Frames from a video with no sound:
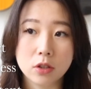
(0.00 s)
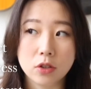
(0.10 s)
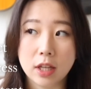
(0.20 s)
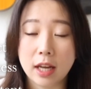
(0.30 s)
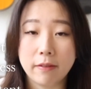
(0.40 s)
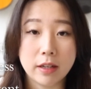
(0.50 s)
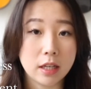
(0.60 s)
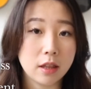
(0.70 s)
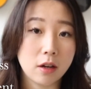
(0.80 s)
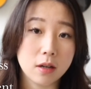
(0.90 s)
Do they have
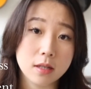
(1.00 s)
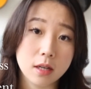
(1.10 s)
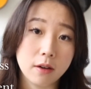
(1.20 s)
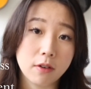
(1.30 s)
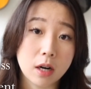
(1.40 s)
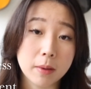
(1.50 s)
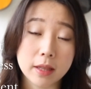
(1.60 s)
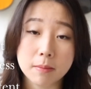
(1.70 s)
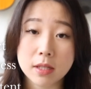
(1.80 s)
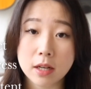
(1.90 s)
any thoughts of
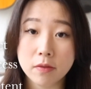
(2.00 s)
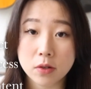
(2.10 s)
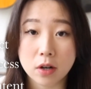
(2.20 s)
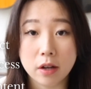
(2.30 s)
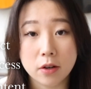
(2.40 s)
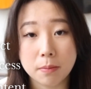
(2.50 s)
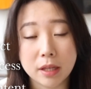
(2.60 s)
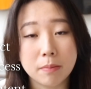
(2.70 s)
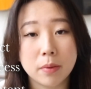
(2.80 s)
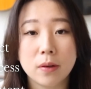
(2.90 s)
harming themselves or other
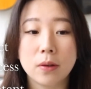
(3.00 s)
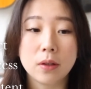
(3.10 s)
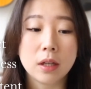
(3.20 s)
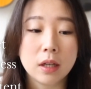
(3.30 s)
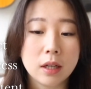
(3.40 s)
people?